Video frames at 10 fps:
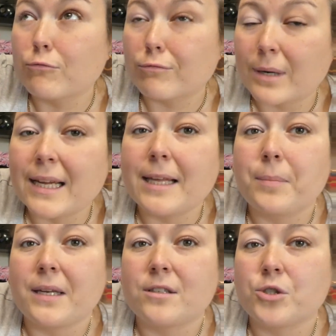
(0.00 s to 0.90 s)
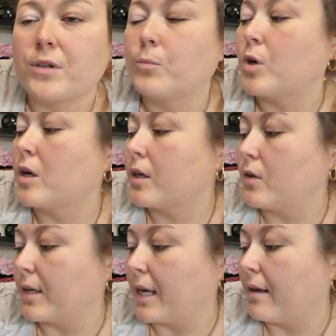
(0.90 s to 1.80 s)
really been enjoying
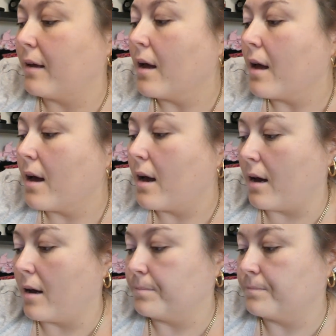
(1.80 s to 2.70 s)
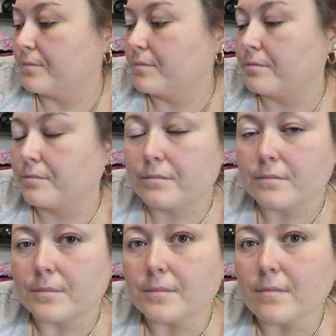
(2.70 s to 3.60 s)
working on it. Um,
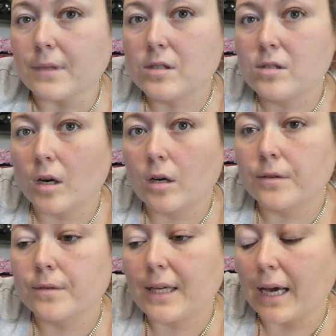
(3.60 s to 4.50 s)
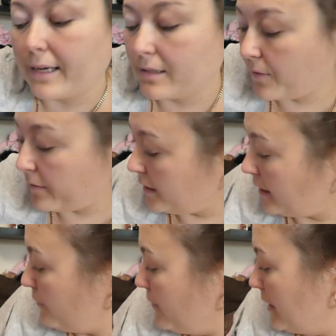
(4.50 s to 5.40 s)
so yeah, it's very
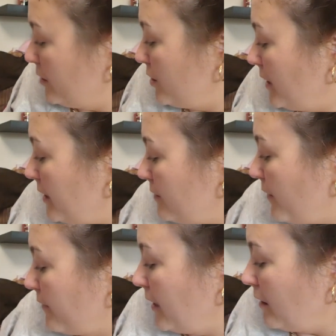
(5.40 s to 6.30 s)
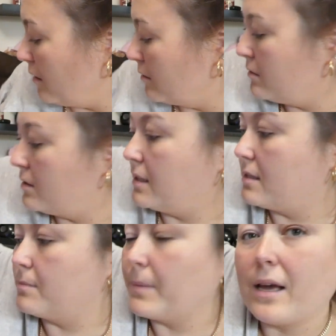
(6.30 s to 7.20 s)
nearly finished. It is very long, so
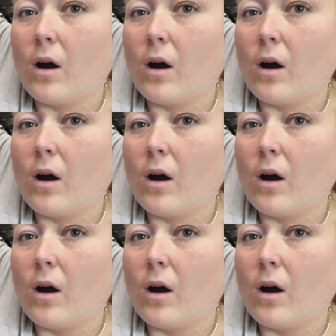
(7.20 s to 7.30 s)
this is me